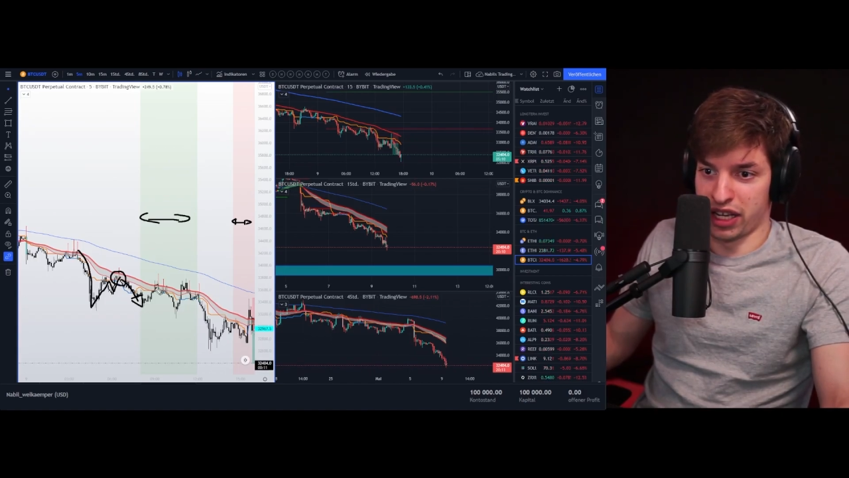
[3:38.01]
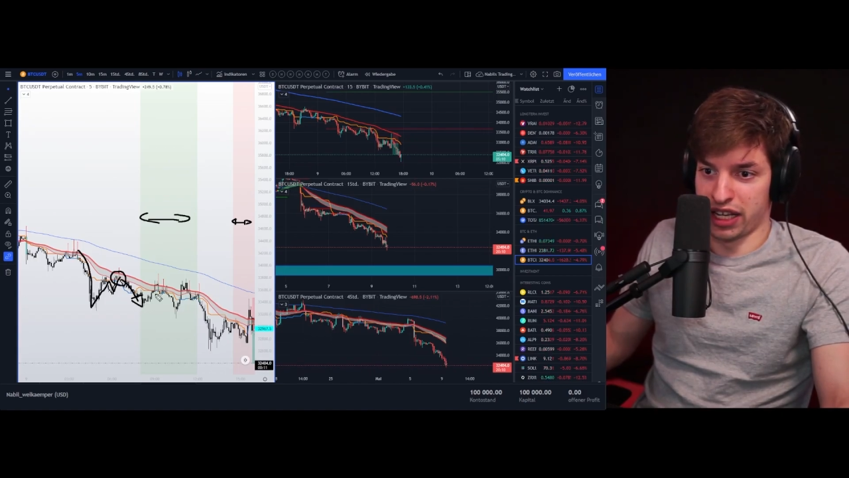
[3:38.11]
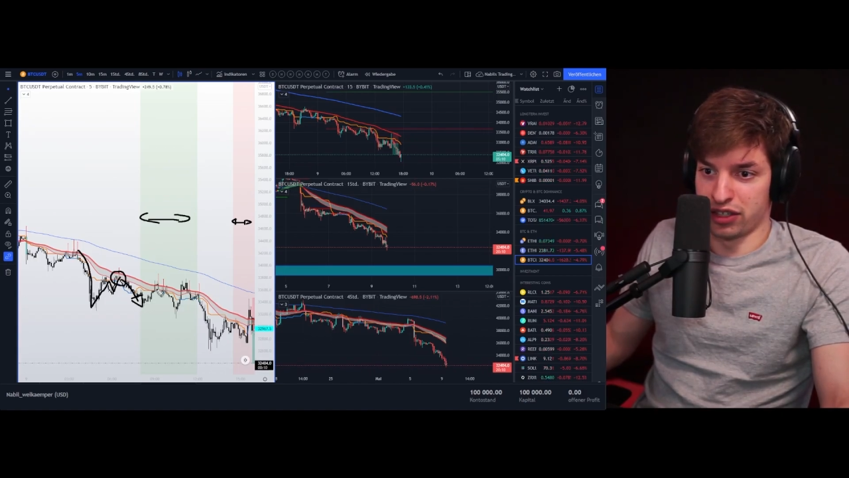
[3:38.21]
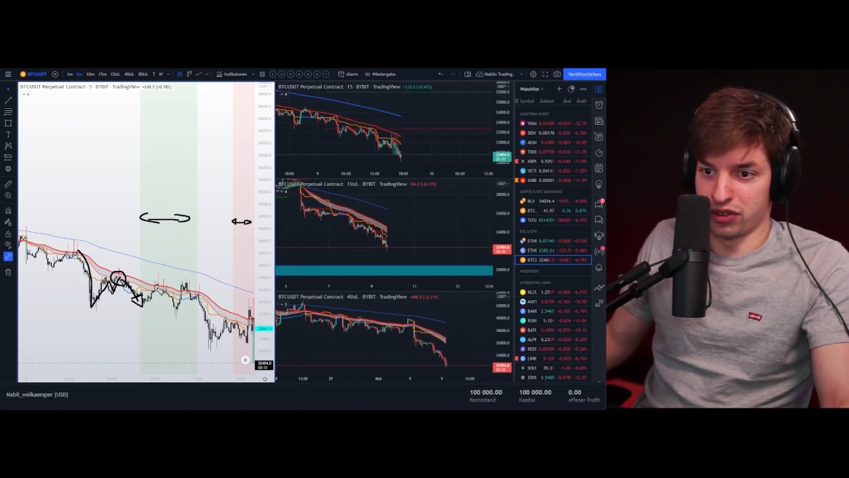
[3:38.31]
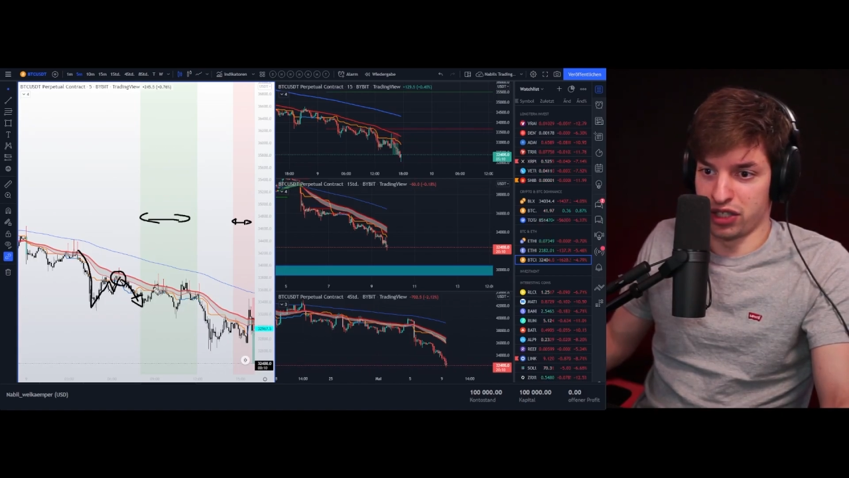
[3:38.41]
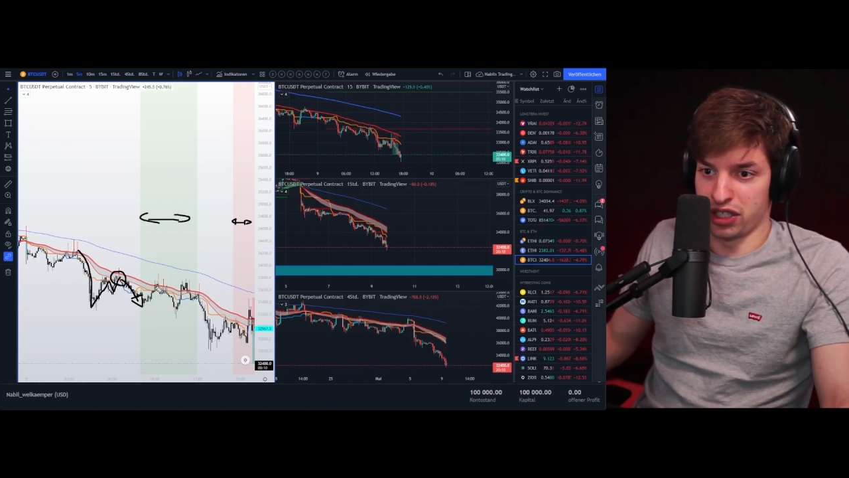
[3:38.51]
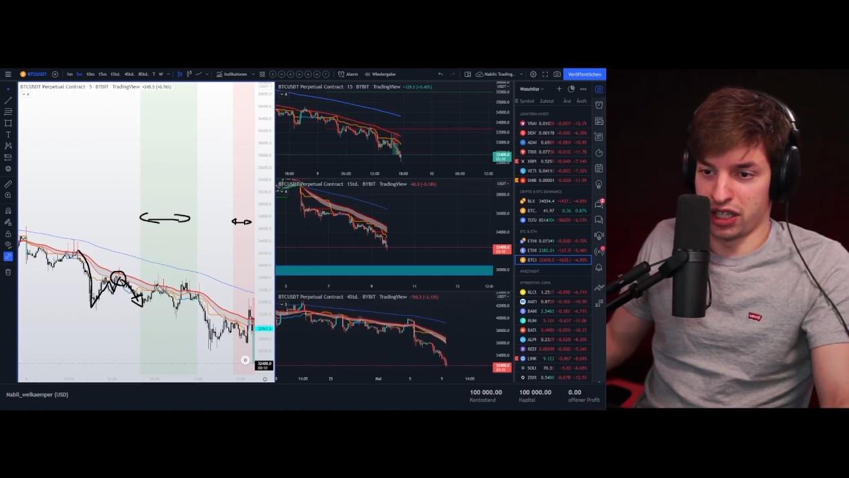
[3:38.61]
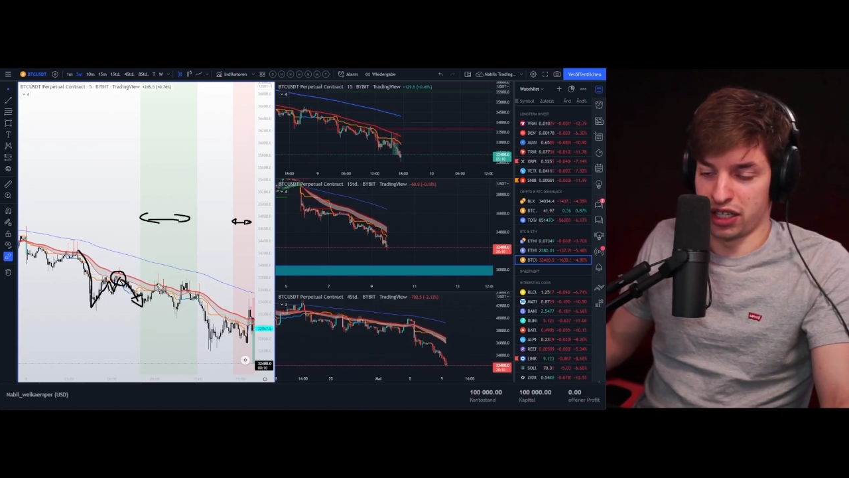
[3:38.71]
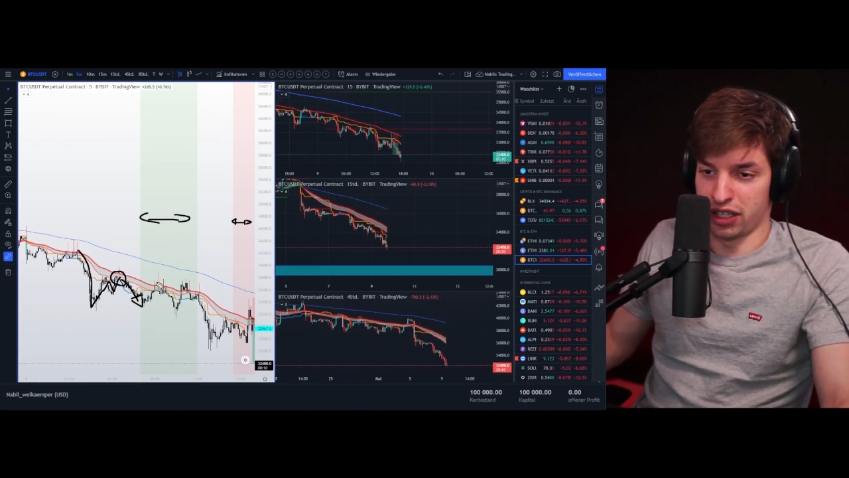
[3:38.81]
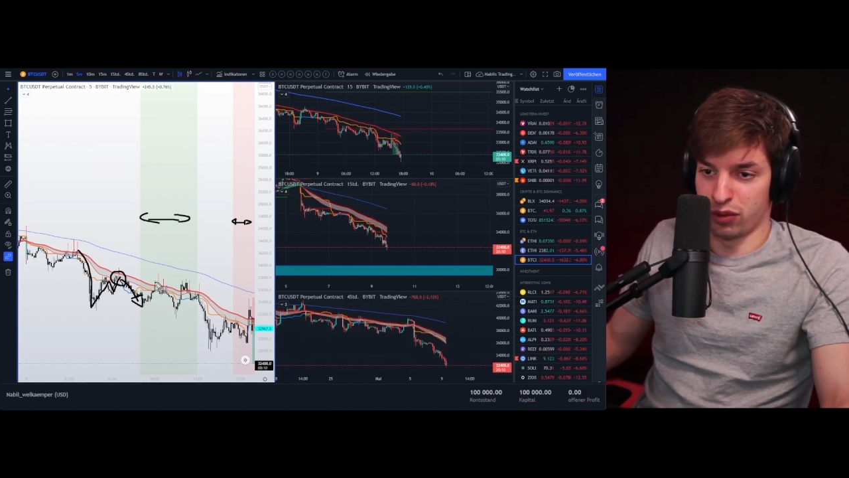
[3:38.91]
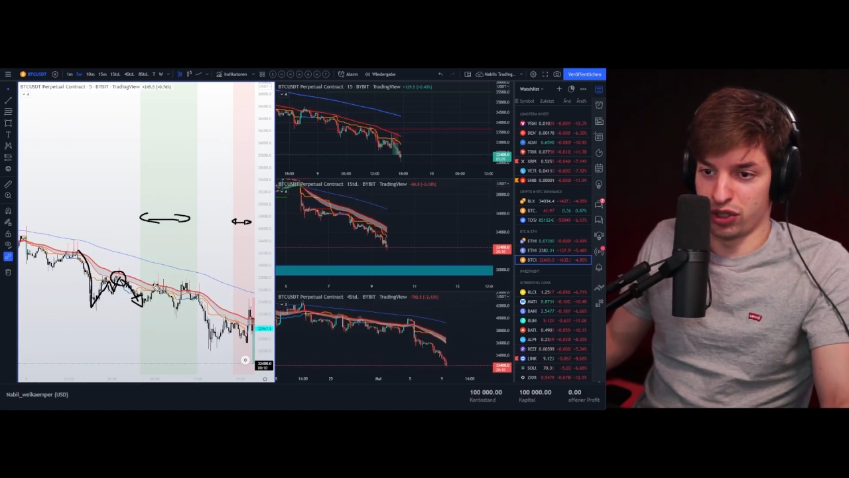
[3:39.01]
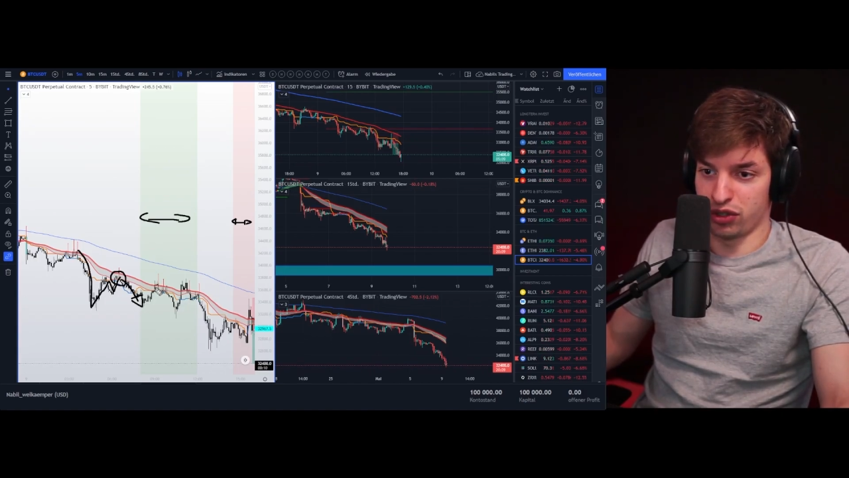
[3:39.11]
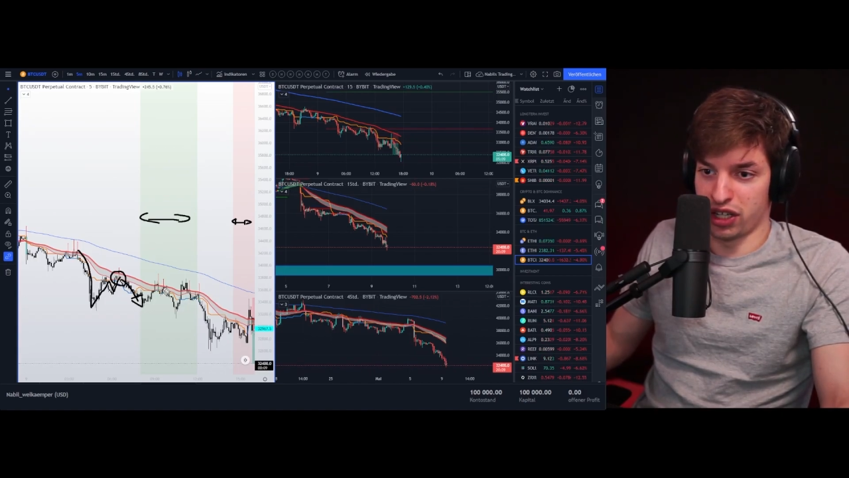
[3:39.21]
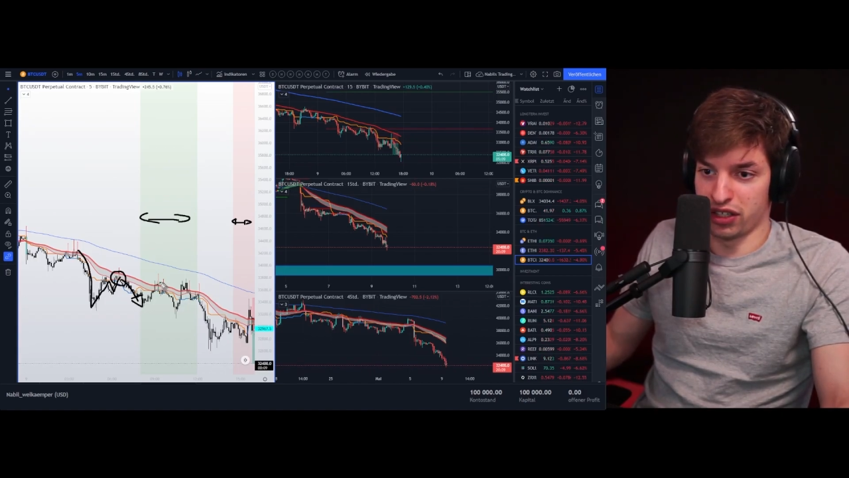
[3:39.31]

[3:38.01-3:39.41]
entry and I want to